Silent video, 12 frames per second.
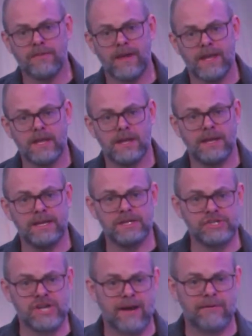They lead a
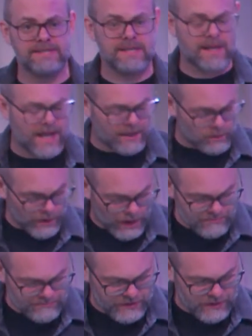charity there called
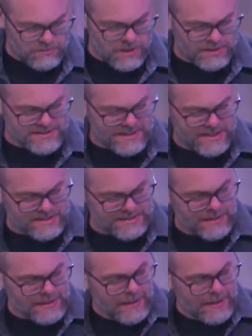Hope for Communities.